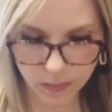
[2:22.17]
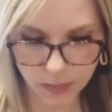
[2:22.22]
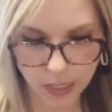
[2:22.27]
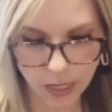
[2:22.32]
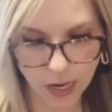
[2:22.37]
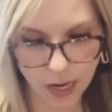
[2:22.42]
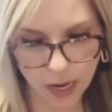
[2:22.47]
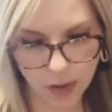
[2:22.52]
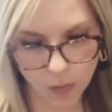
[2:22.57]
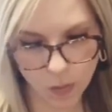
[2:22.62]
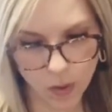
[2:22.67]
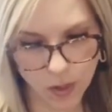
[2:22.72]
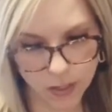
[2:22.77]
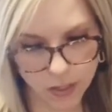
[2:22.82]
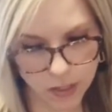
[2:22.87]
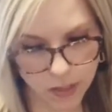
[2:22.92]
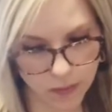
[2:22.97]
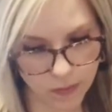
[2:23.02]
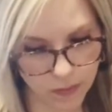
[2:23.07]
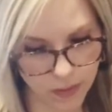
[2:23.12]
"I
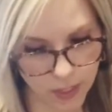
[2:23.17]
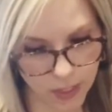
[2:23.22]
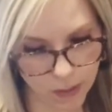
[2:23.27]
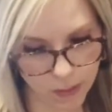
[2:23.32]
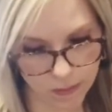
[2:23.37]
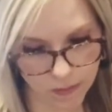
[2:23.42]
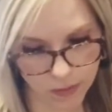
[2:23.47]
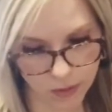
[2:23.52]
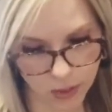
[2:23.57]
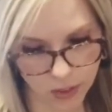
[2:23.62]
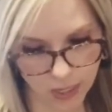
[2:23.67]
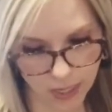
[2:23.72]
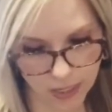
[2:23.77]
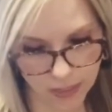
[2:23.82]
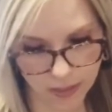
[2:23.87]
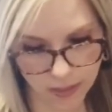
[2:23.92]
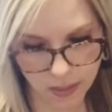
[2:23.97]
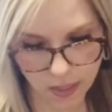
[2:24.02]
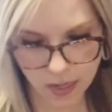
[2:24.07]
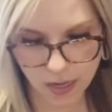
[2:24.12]
watched the video of the
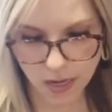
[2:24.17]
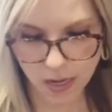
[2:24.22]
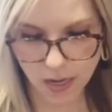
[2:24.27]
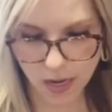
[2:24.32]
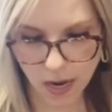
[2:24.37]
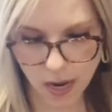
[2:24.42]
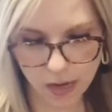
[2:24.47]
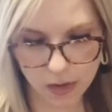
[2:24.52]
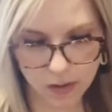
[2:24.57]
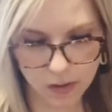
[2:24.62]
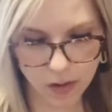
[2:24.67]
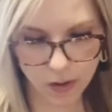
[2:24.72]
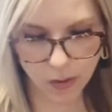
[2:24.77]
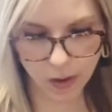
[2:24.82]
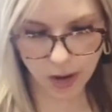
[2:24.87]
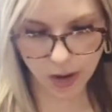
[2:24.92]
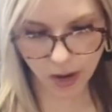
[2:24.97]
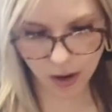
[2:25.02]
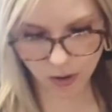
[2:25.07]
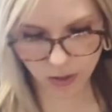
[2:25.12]
chase. I don't know
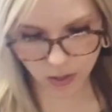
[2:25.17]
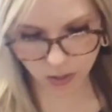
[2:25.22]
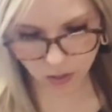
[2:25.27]
how you